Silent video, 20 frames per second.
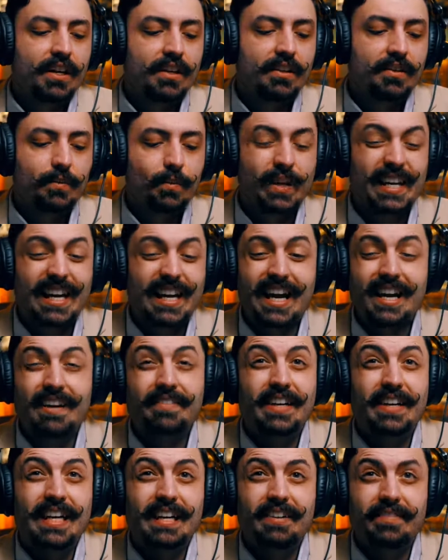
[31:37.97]
We
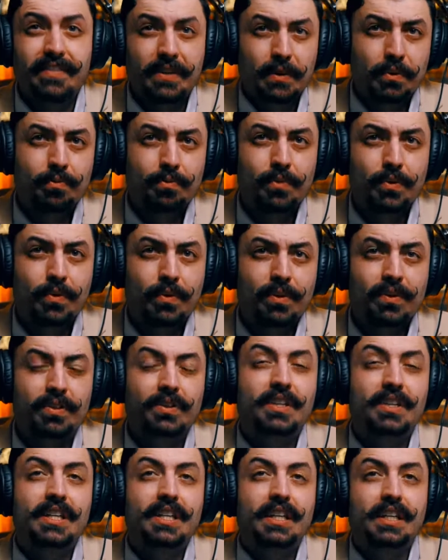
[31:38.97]
have a few
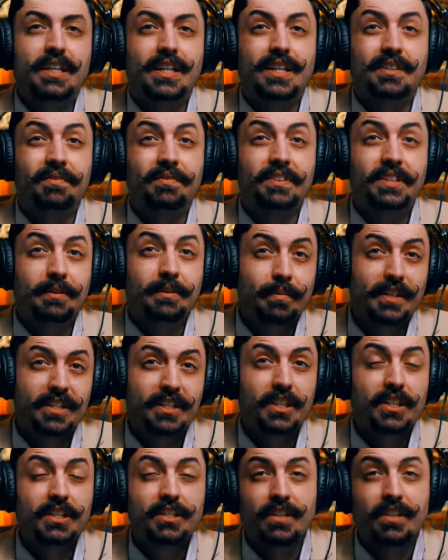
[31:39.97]
more
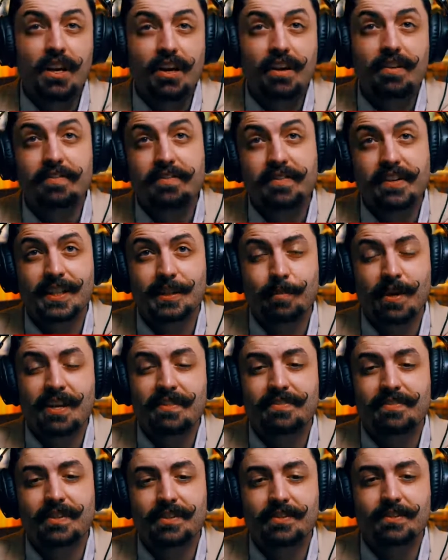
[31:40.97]
submissions of Fix My
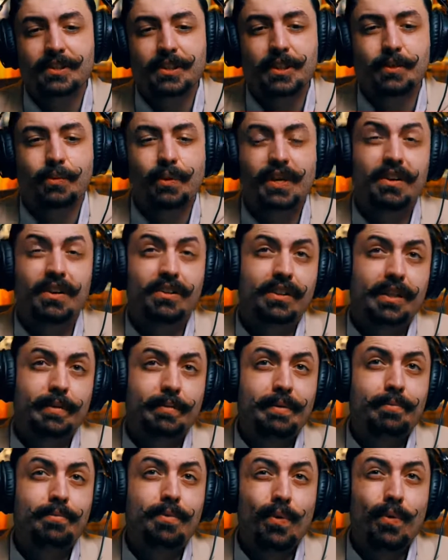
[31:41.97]
Funnel. So we are going to
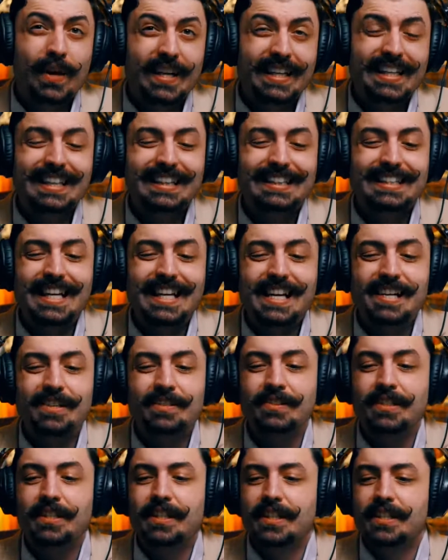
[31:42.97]
be breaking
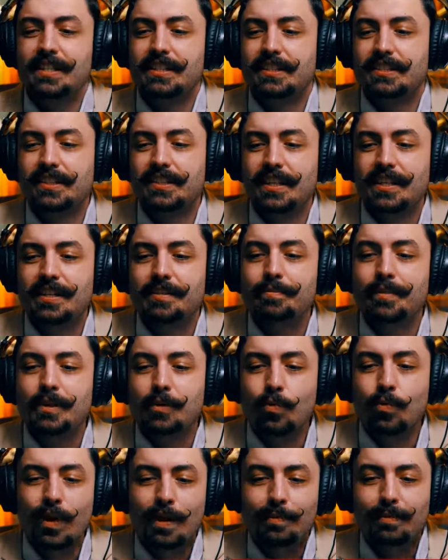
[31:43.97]
down some
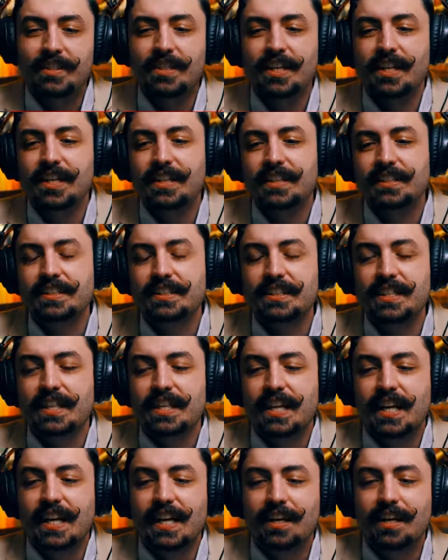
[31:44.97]
websites
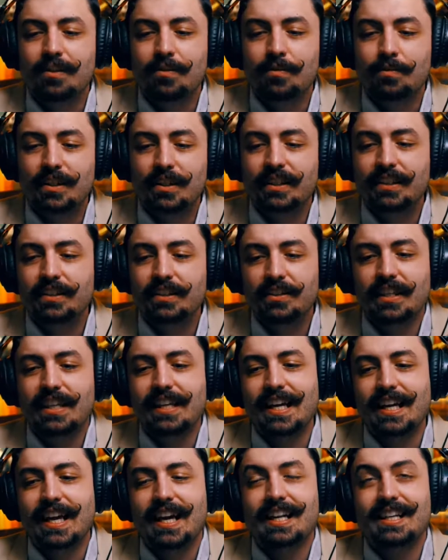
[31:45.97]
and really
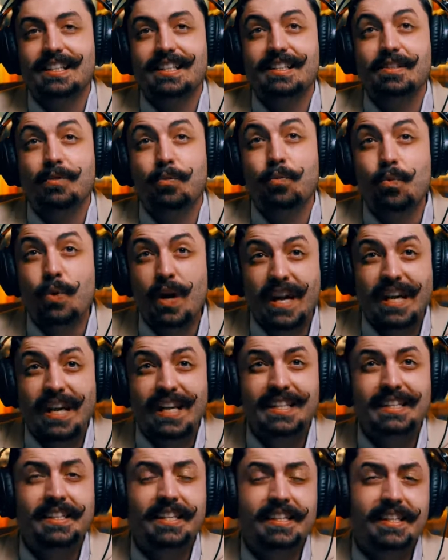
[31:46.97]
looking at
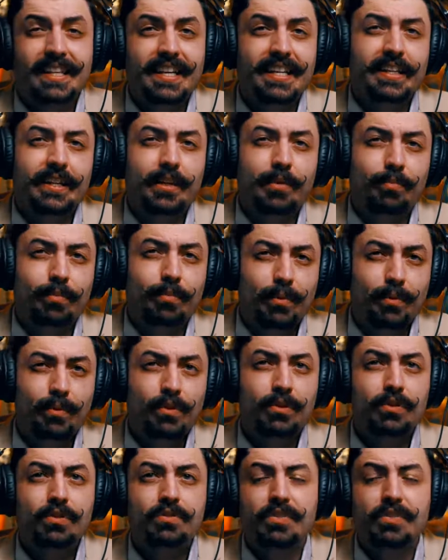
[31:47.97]
ways that they can
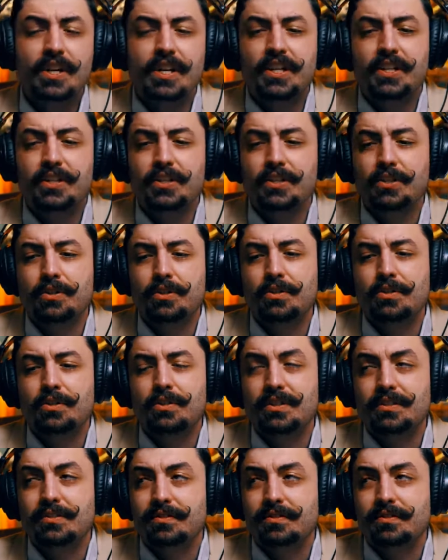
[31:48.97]
improve to,